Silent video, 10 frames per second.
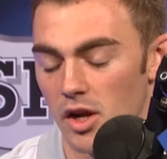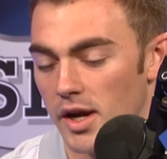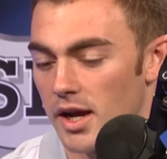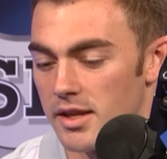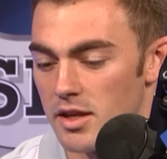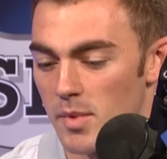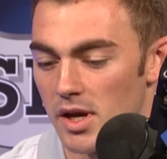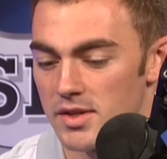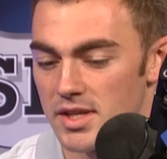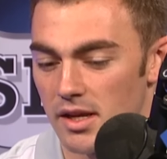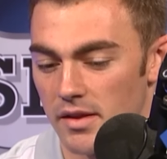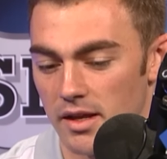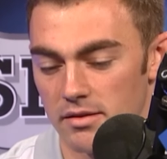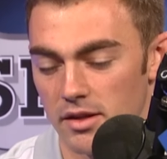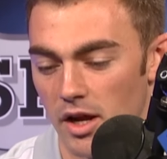I got an email saying
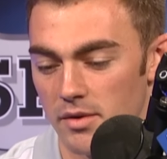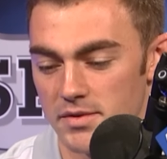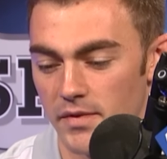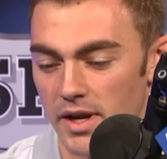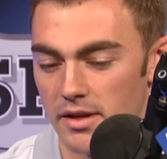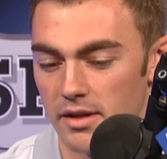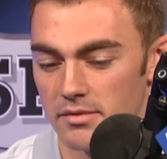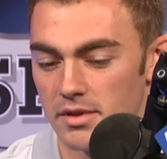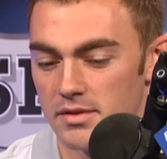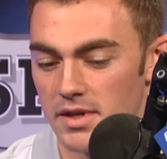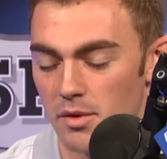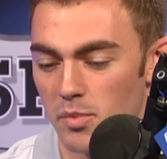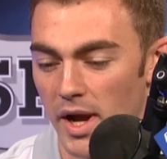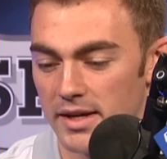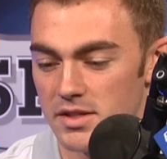that you know I was invited to to come
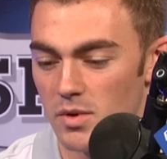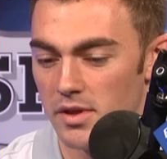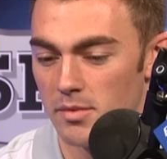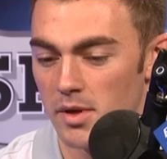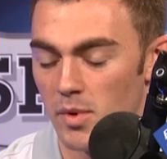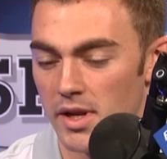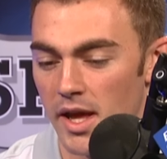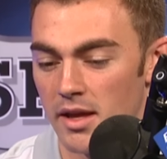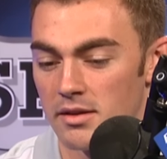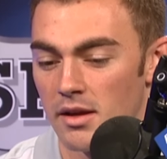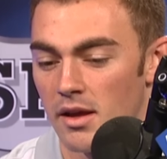practice with him on Monday, and